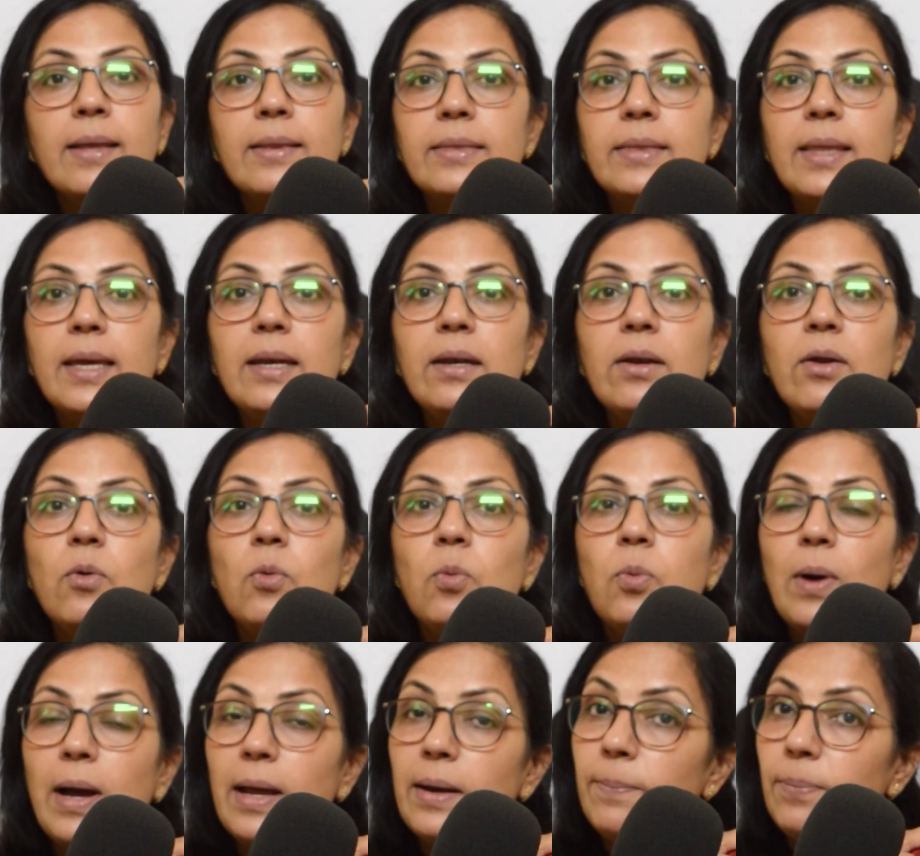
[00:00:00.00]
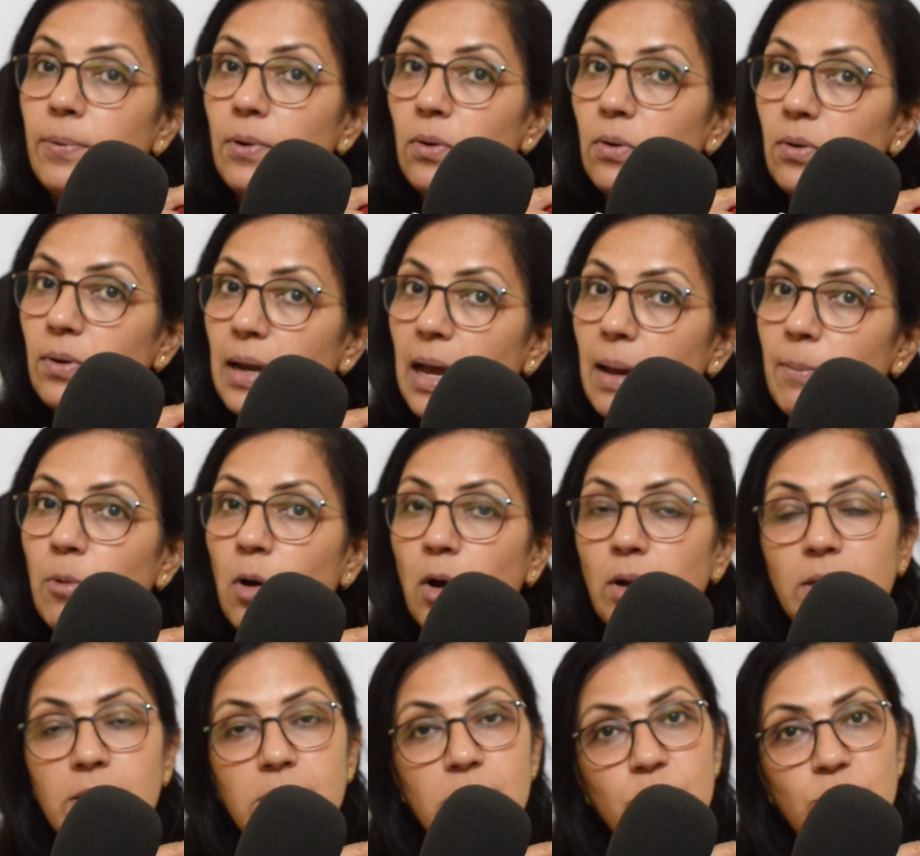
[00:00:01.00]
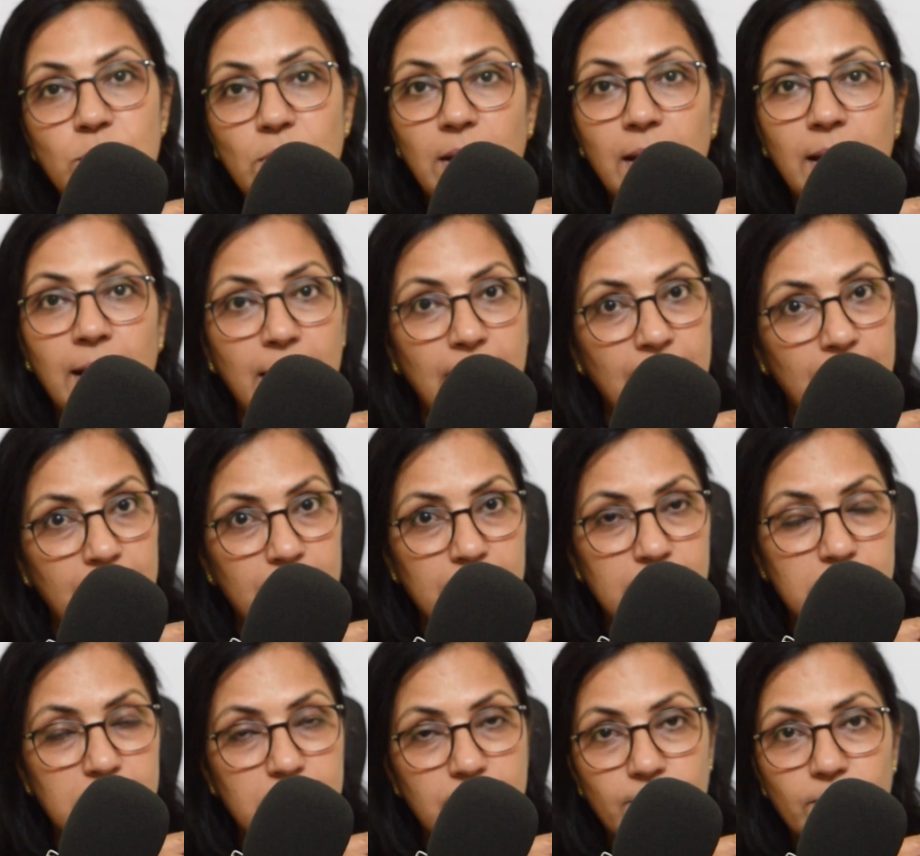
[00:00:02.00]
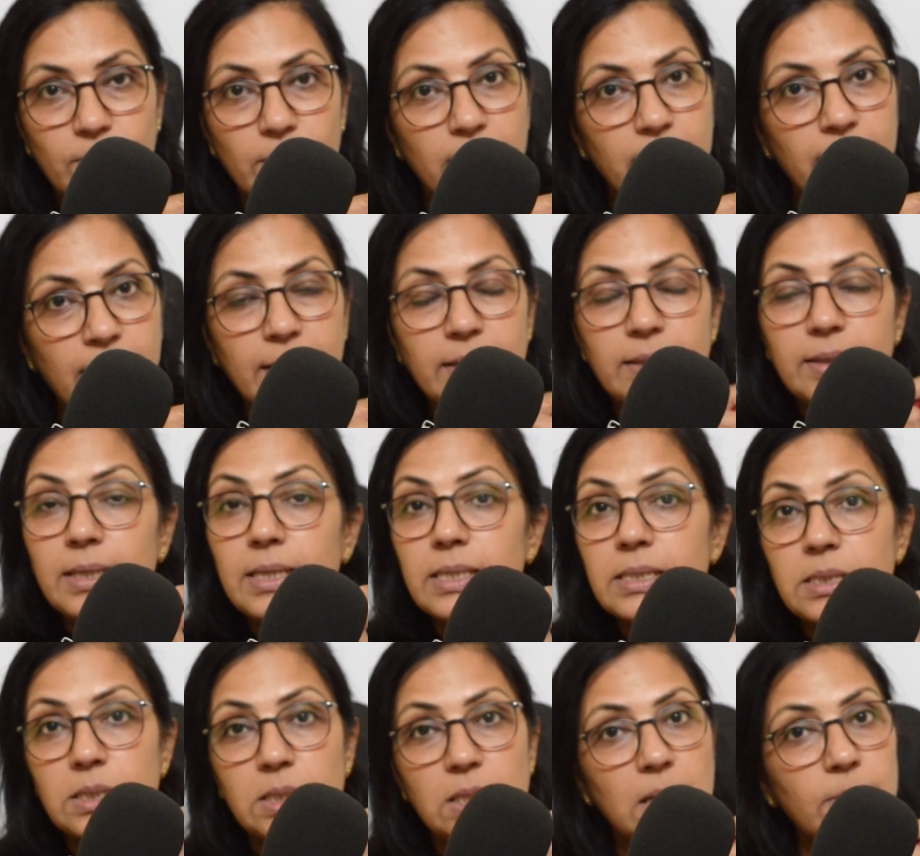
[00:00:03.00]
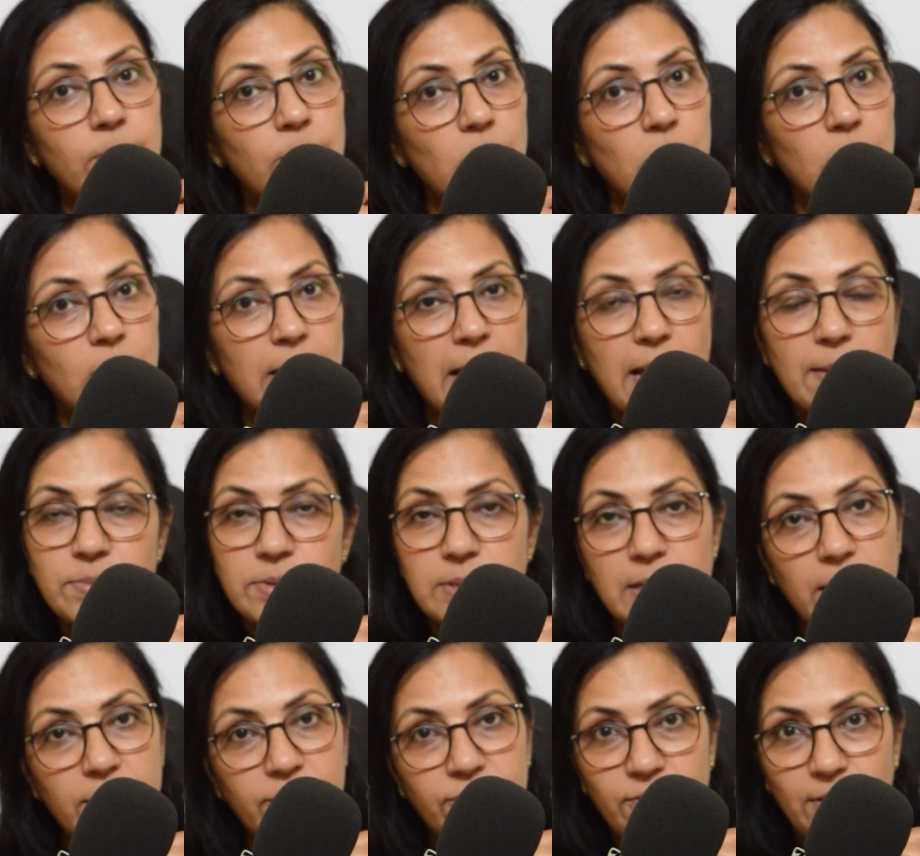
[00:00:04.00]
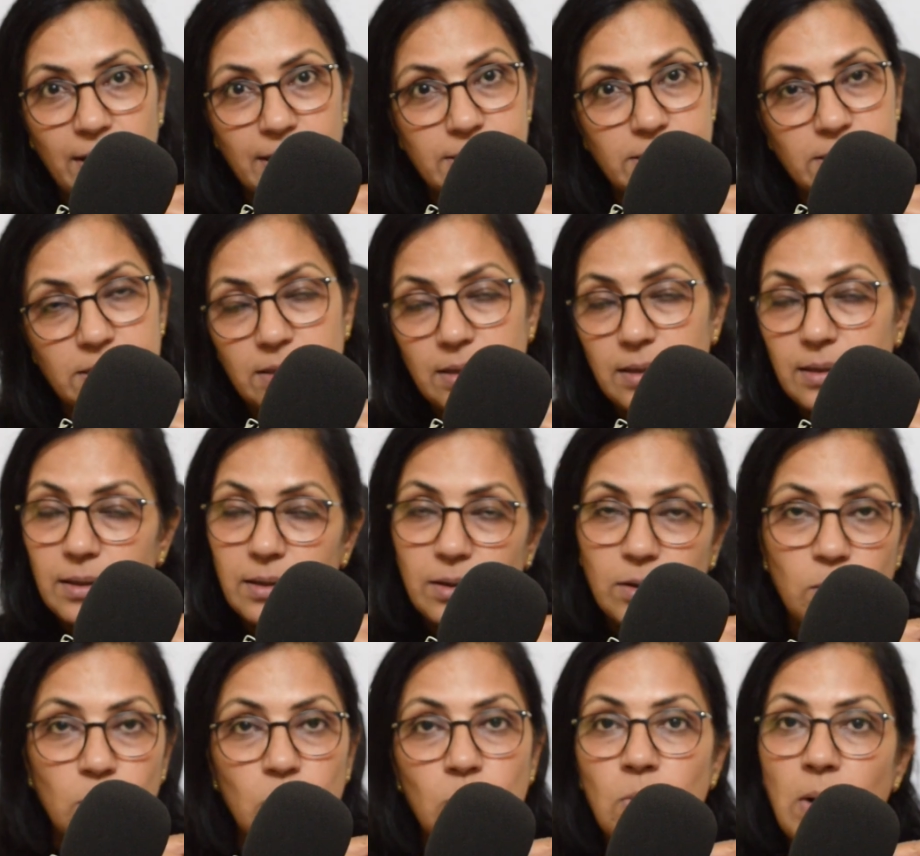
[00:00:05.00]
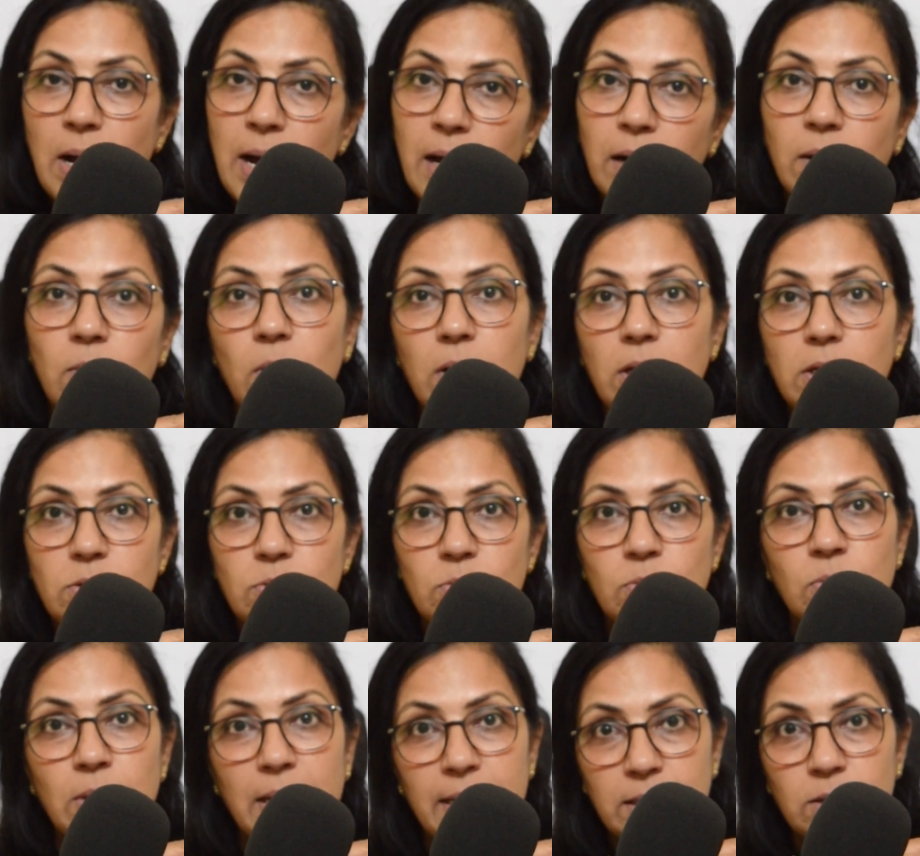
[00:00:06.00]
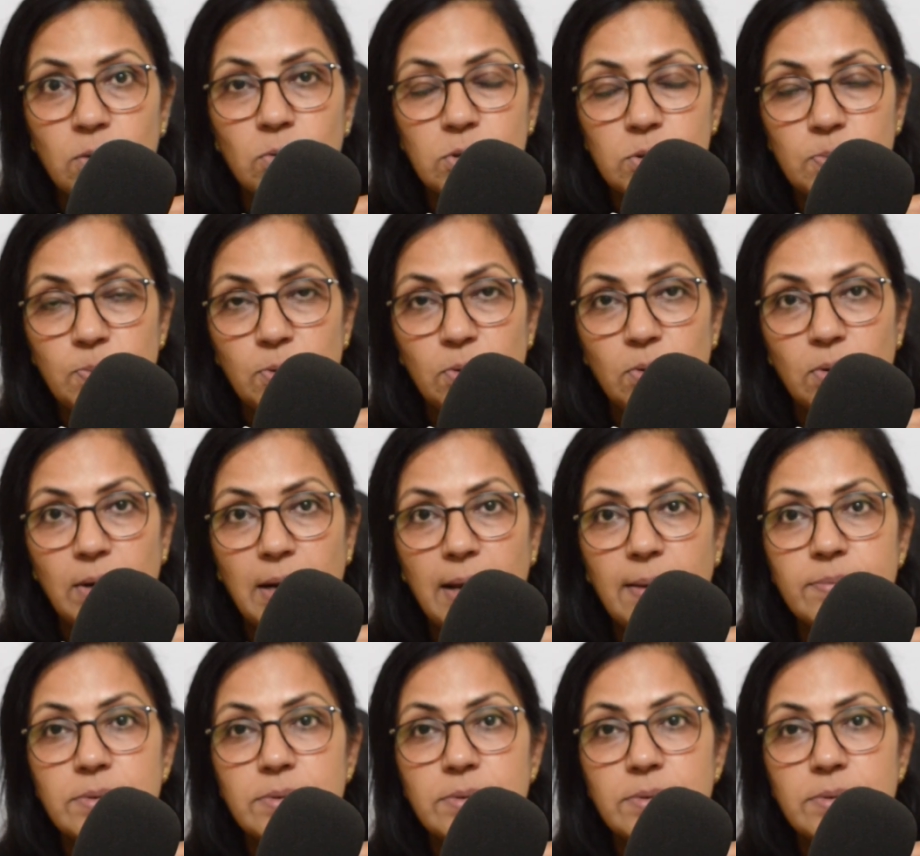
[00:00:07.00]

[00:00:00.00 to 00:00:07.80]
then one program on string arrays, right? These three programs are fixed. You are going to get those programs.